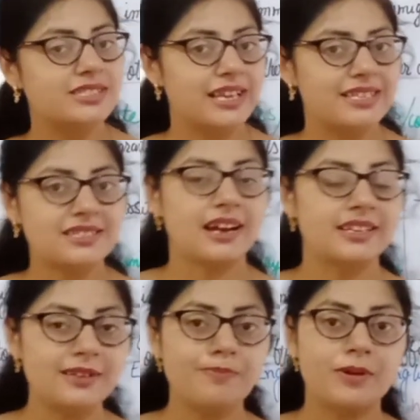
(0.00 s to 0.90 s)
they
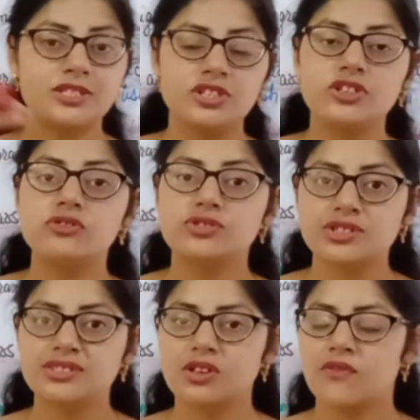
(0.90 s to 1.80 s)
started
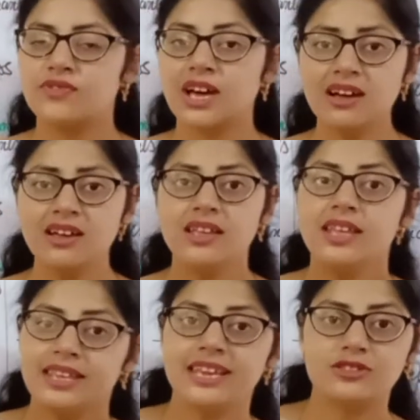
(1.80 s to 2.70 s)
persecutions of the
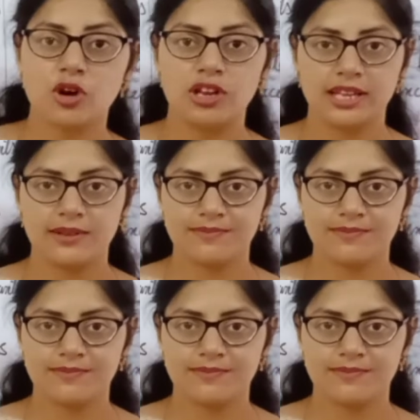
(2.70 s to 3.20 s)
Catholic.